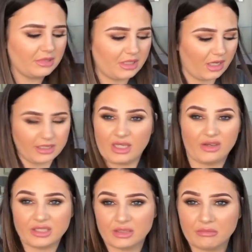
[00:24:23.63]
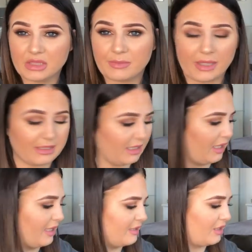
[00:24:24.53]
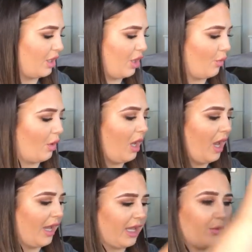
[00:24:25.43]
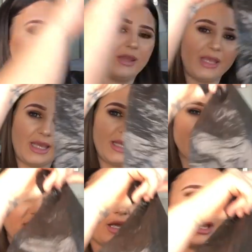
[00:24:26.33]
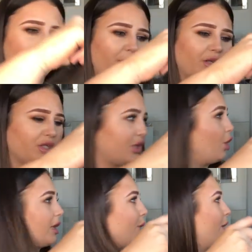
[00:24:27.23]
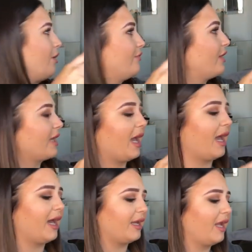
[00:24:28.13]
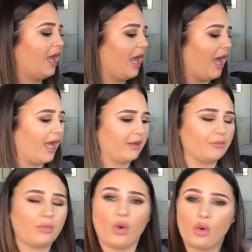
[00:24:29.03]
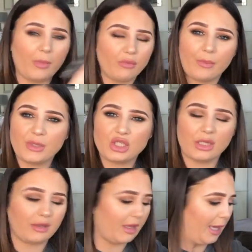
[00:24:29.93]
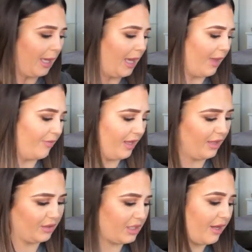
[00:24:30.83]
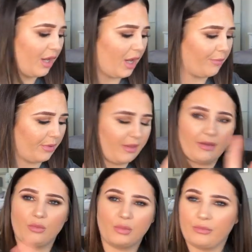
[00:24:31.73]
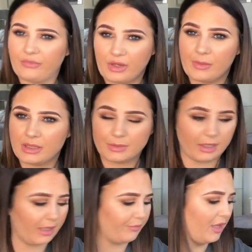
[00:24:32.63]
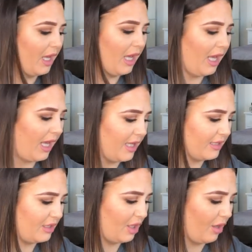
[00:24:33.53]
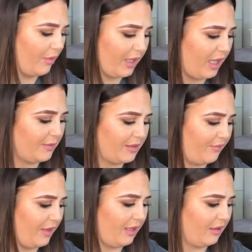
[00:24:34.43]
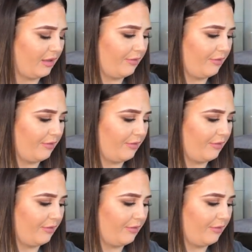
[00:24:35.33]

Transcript: dirty items basically. So I keep one of these. I just hook it wherever I can and put all my rubbish in there, and then tie it up and then find a bin to put it in. It's, you know, it keeps everything